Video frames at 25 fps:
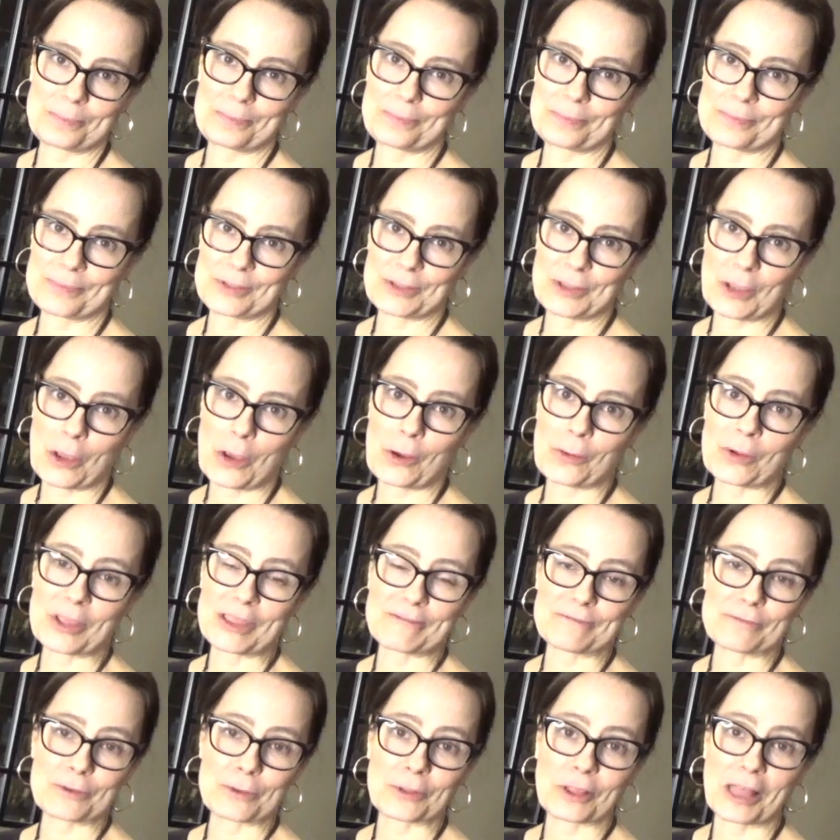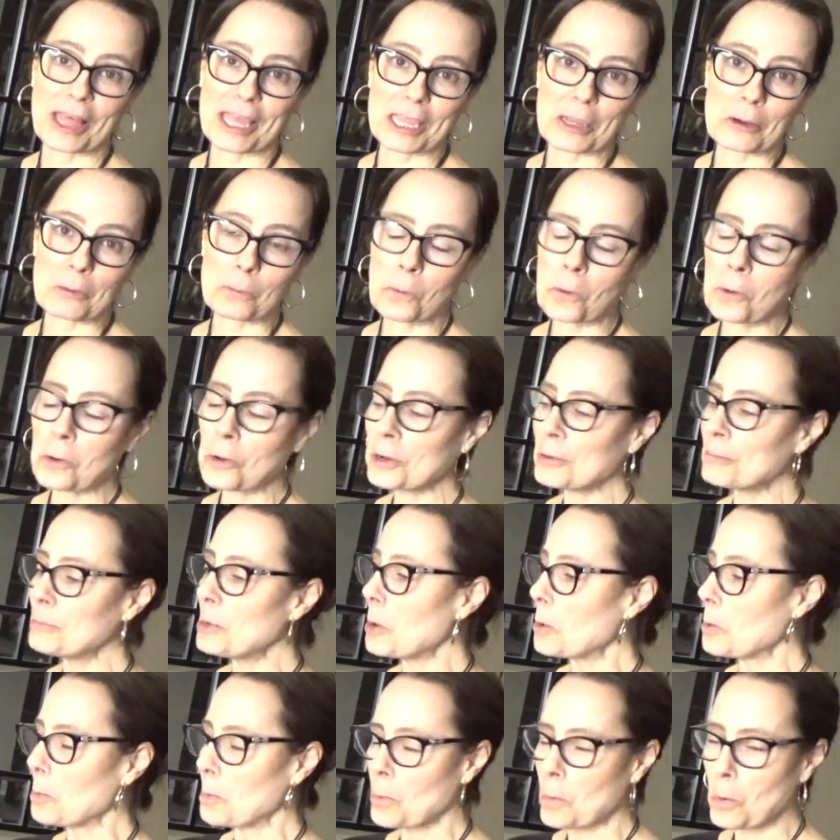So if you like it warm,
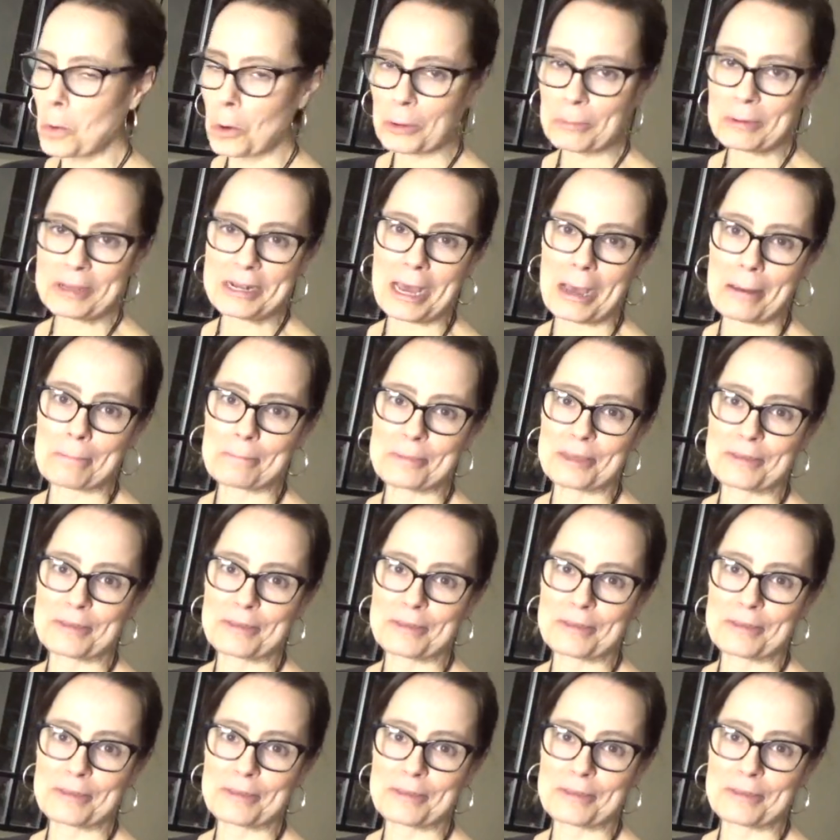warm it up.